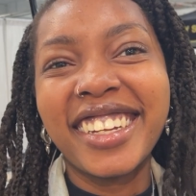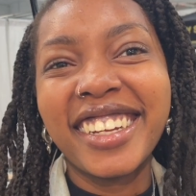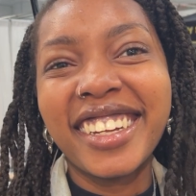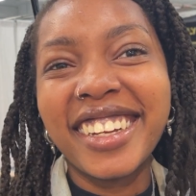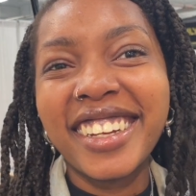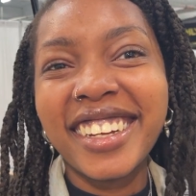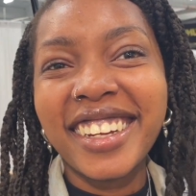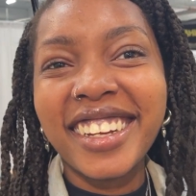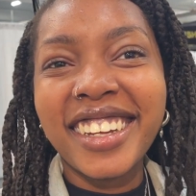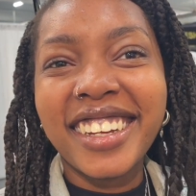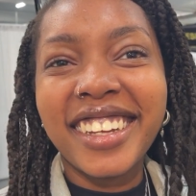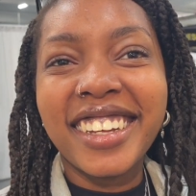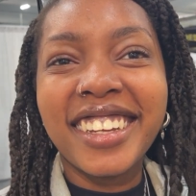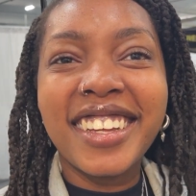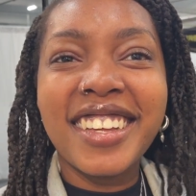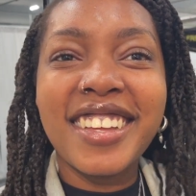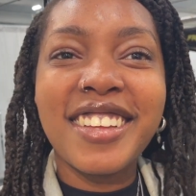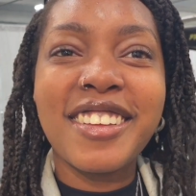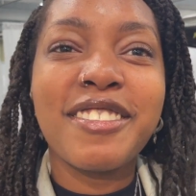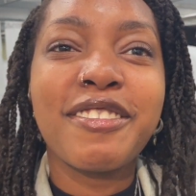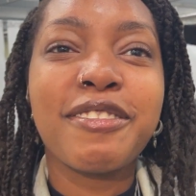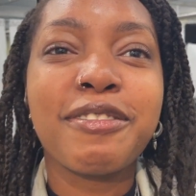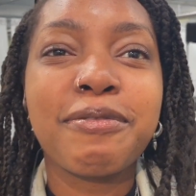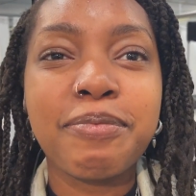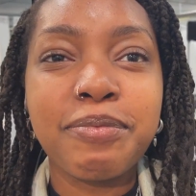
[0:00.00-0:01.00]
So any other
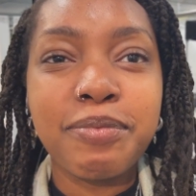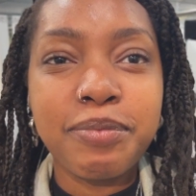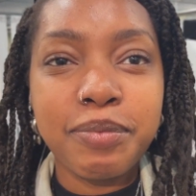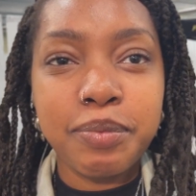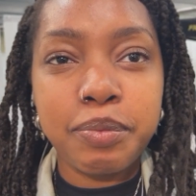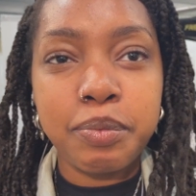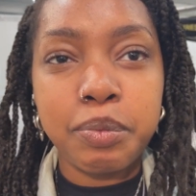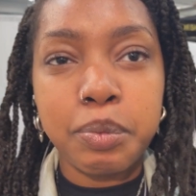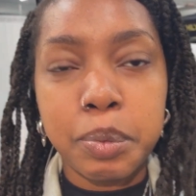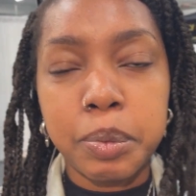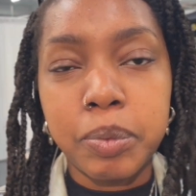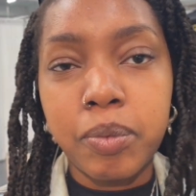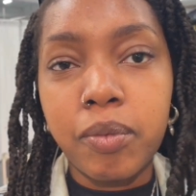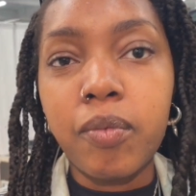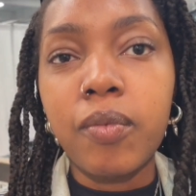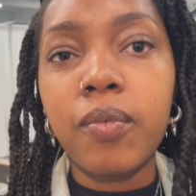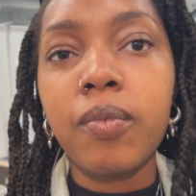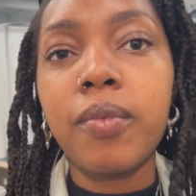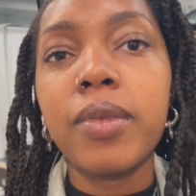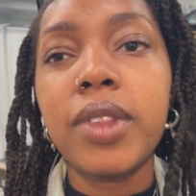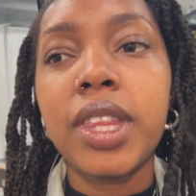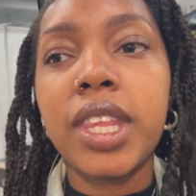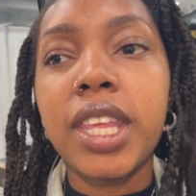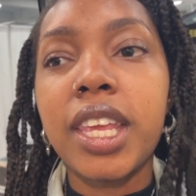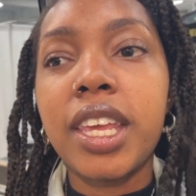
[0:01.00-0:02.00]
exhibitions coming up? Any
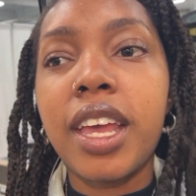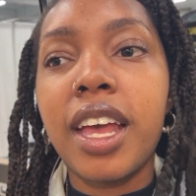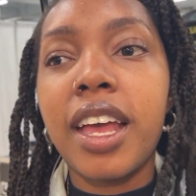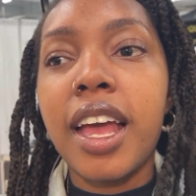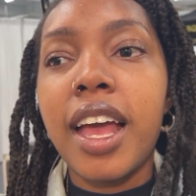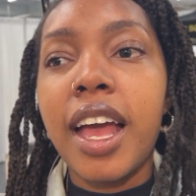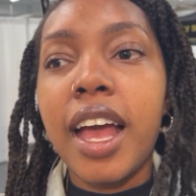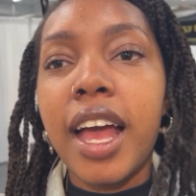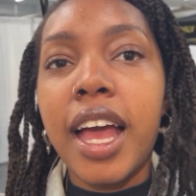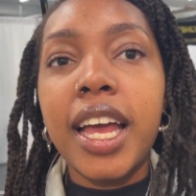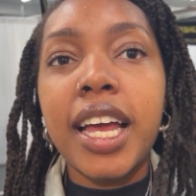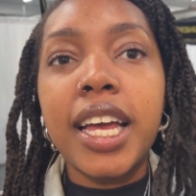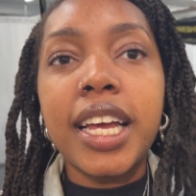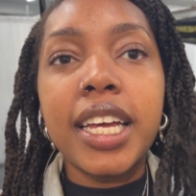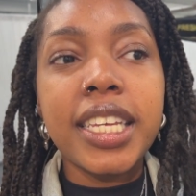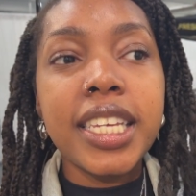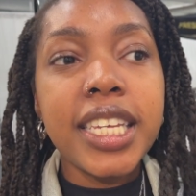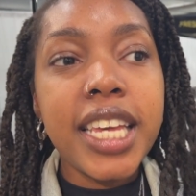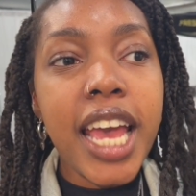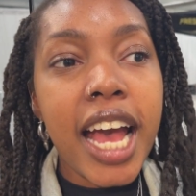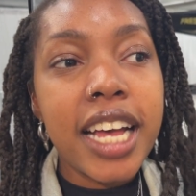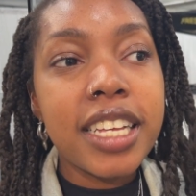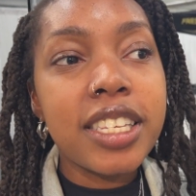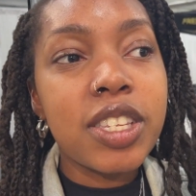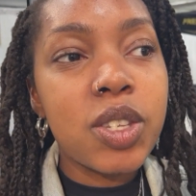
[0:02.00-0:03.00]
other places to see your work?
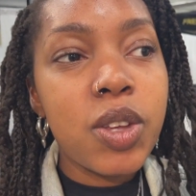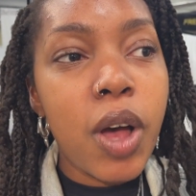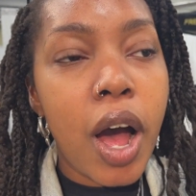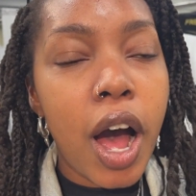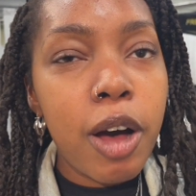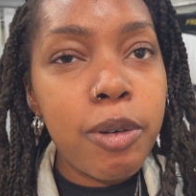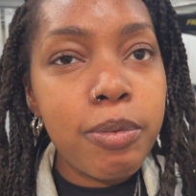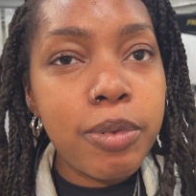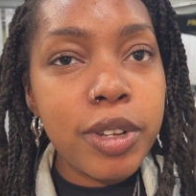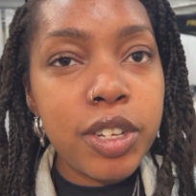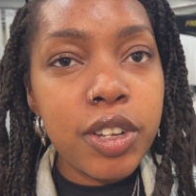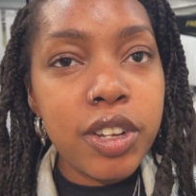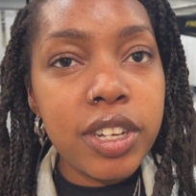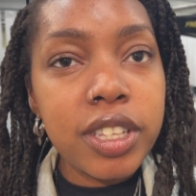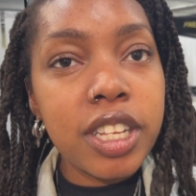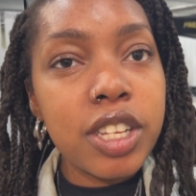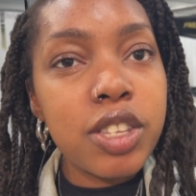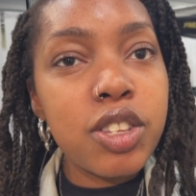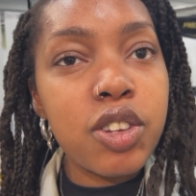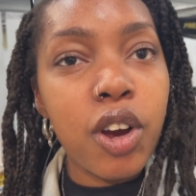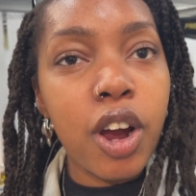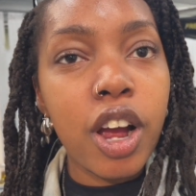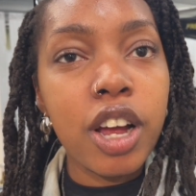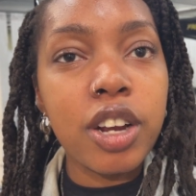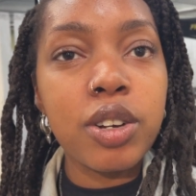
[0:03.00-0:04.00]
Yes, so I'll be doing the
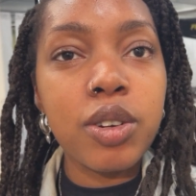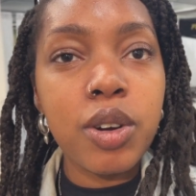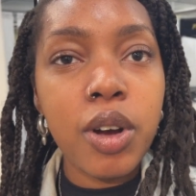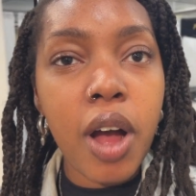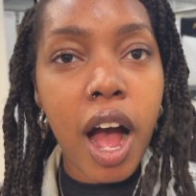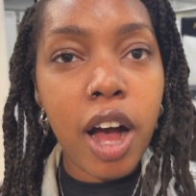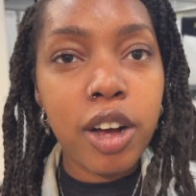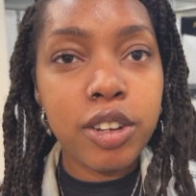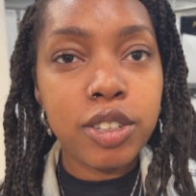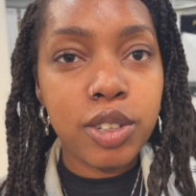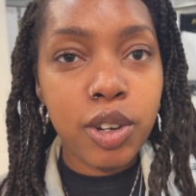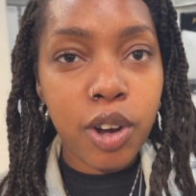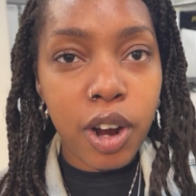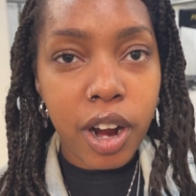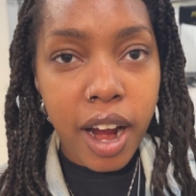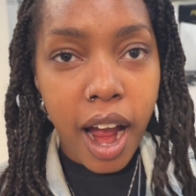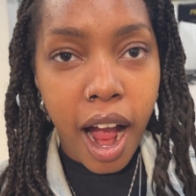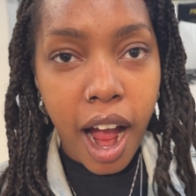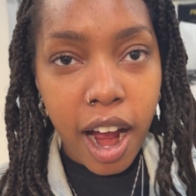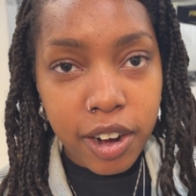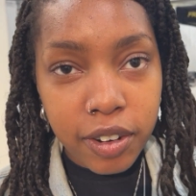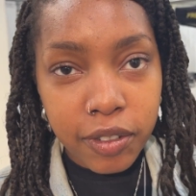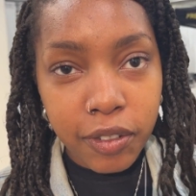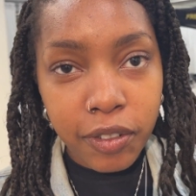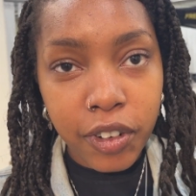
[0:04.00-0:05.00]
Toronto Outdoor
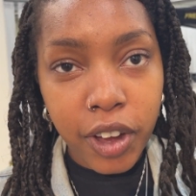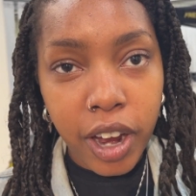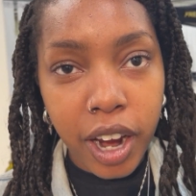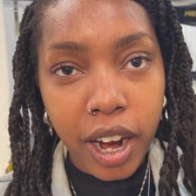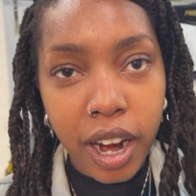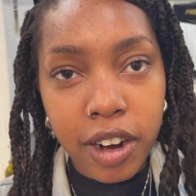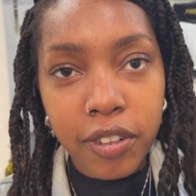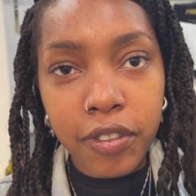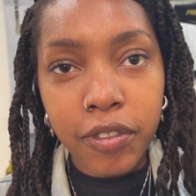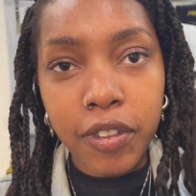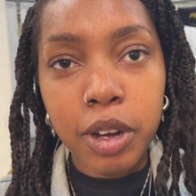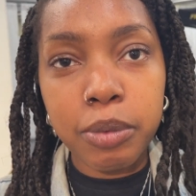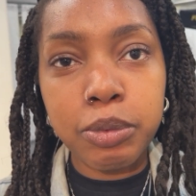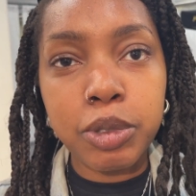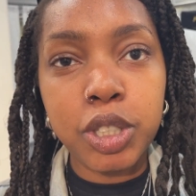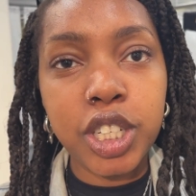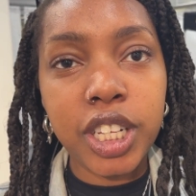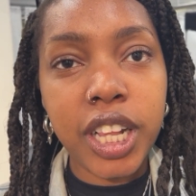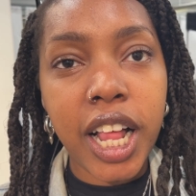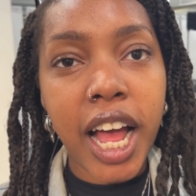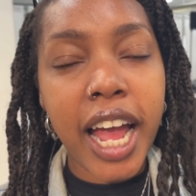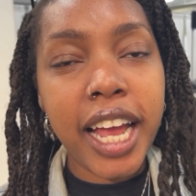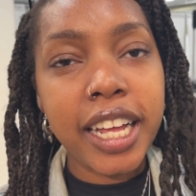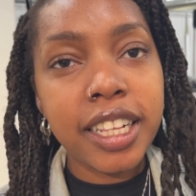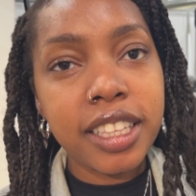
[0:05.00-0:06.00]
Art Fair from
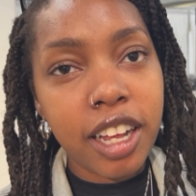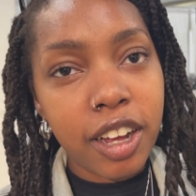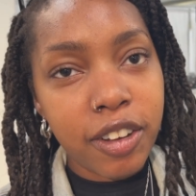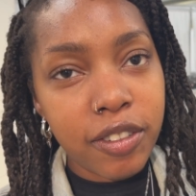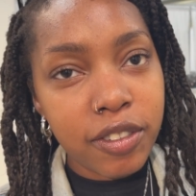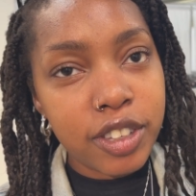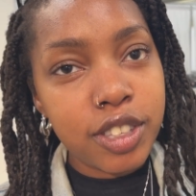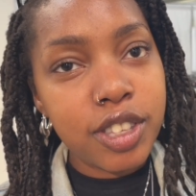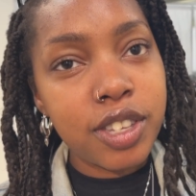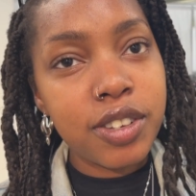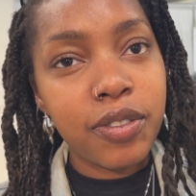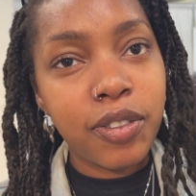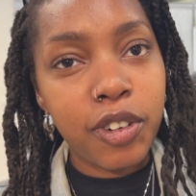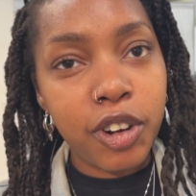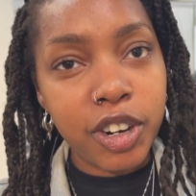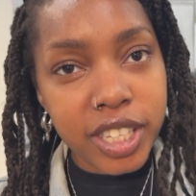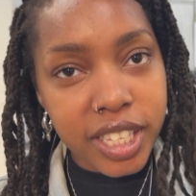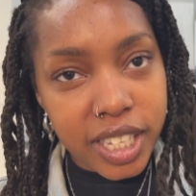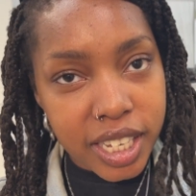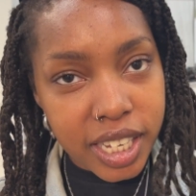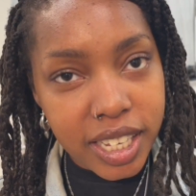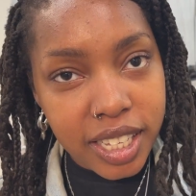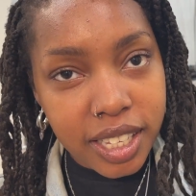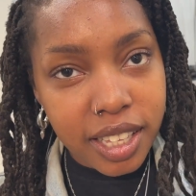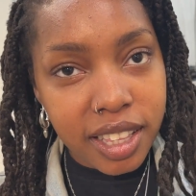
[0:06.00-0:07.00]
July 11th to
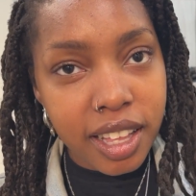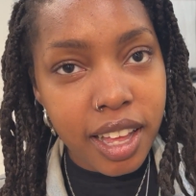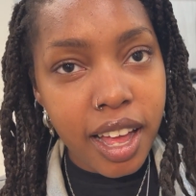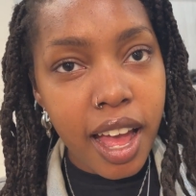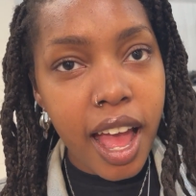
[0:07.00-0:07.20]
14th.